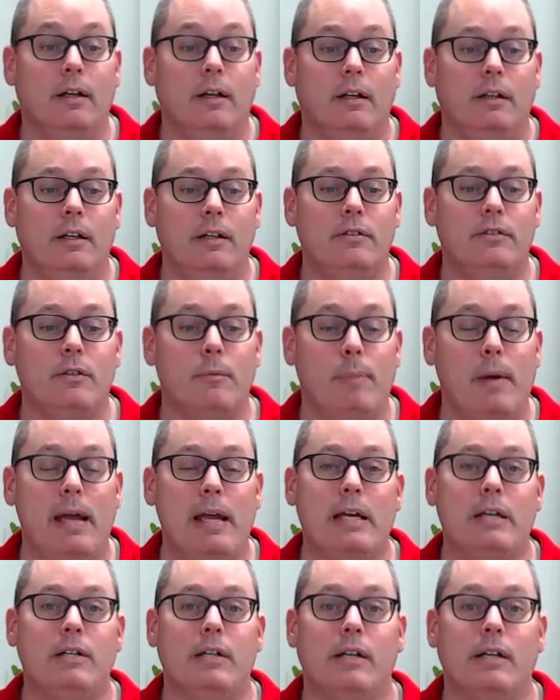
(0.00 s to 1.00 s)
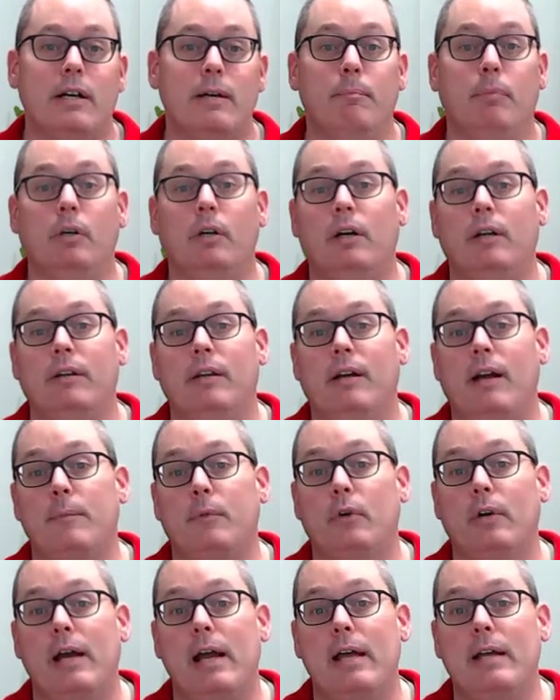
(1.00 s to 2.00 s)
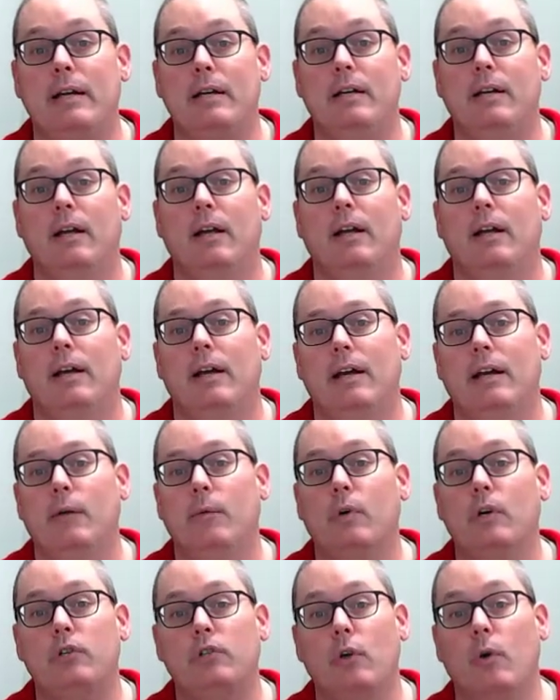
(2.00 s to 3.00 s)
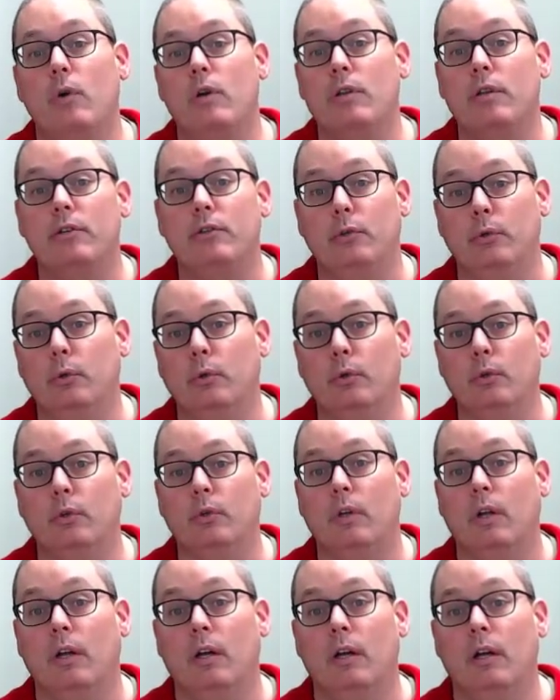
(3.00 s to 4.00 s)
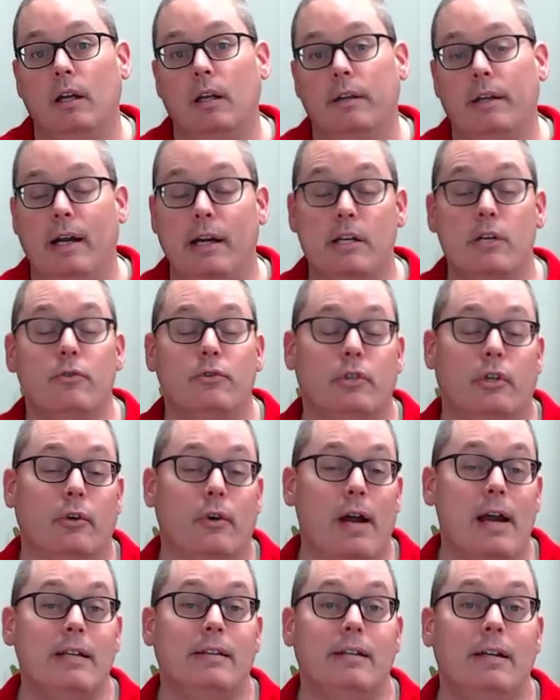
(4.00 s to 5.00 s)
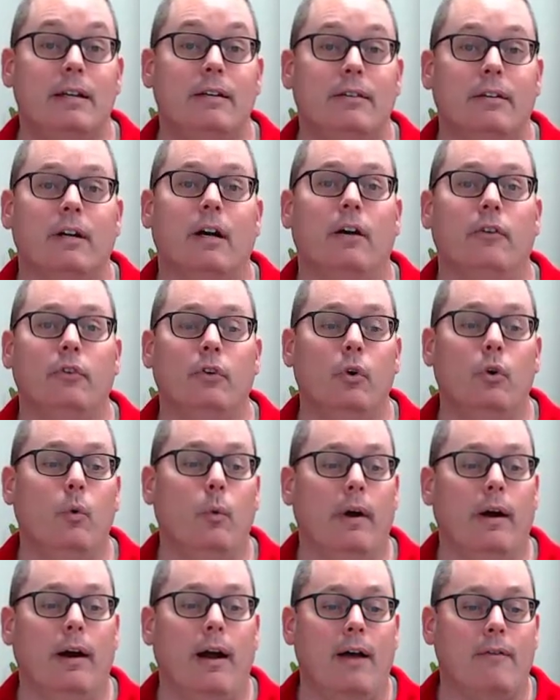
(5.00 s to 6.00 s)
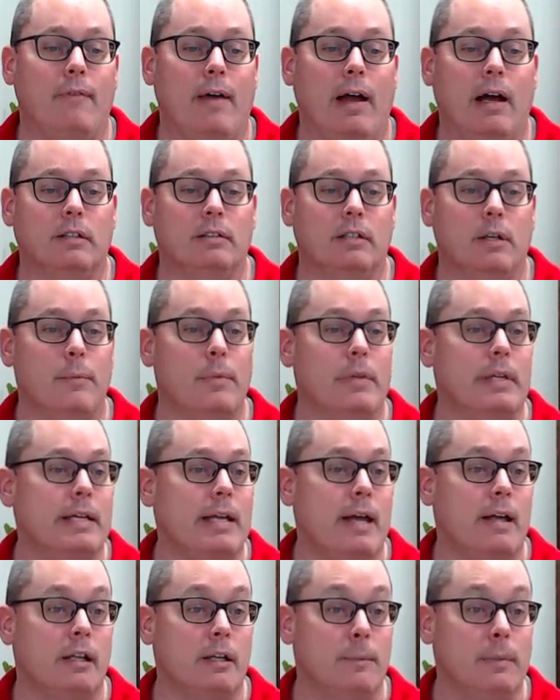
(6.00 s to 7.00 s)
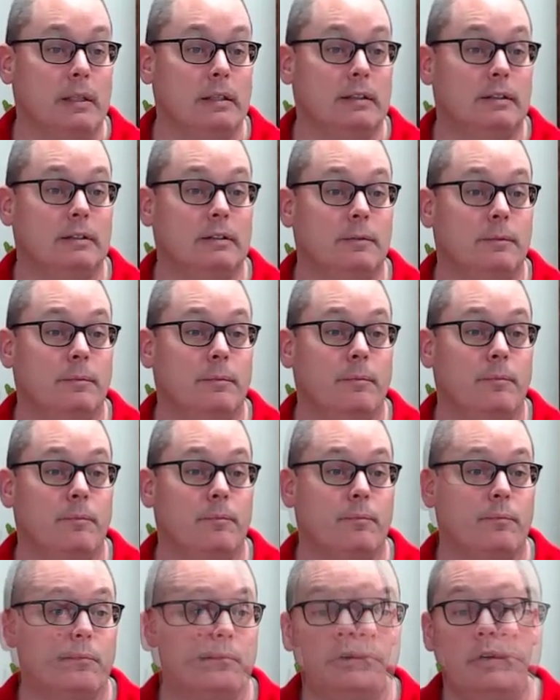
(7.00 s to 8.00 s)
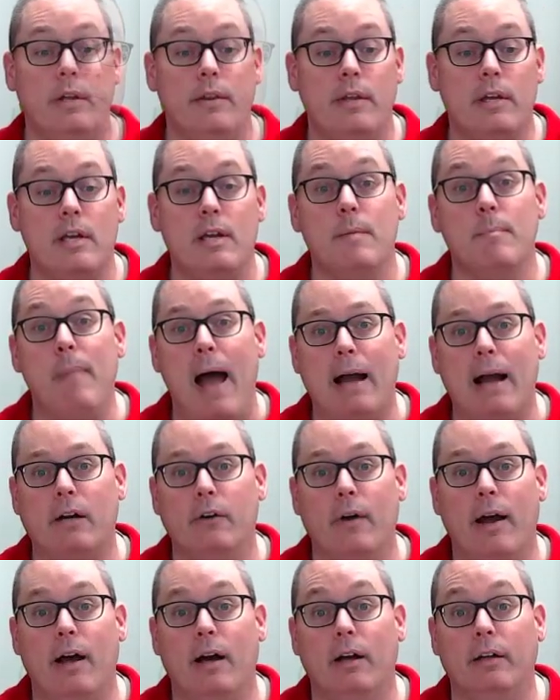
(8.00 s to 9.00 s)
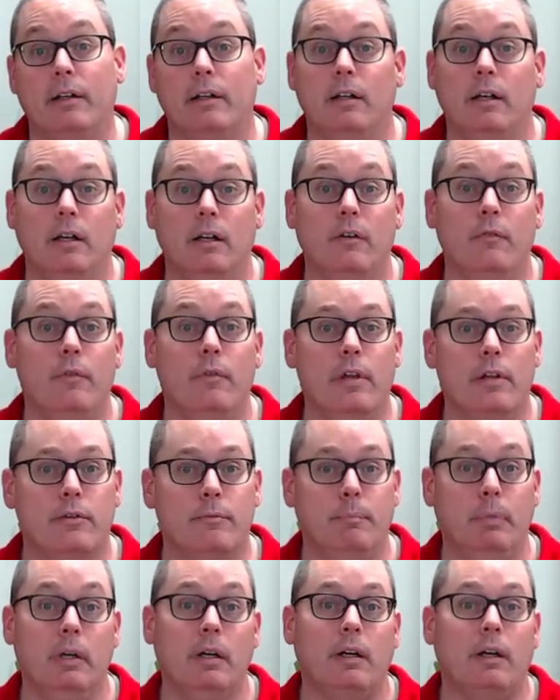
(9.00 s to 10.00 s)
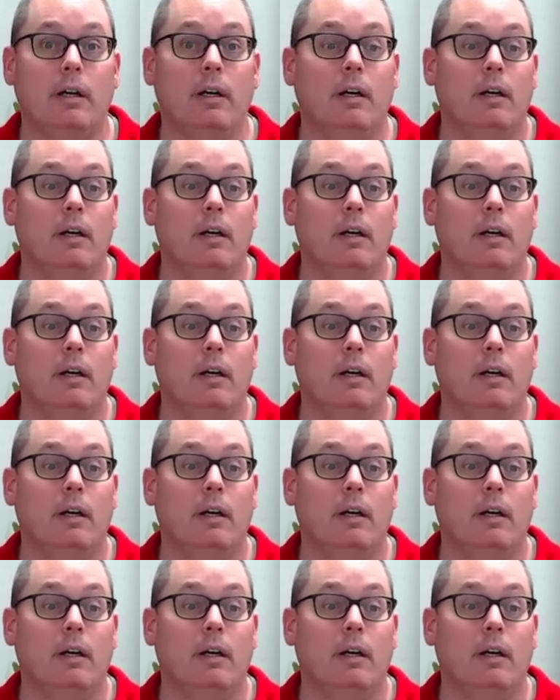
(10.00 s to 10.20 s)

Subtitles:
This is a page in a book that I'm creating, and I want to show you the tool that I used to create this and also where I found some of the elements to include the background of this book.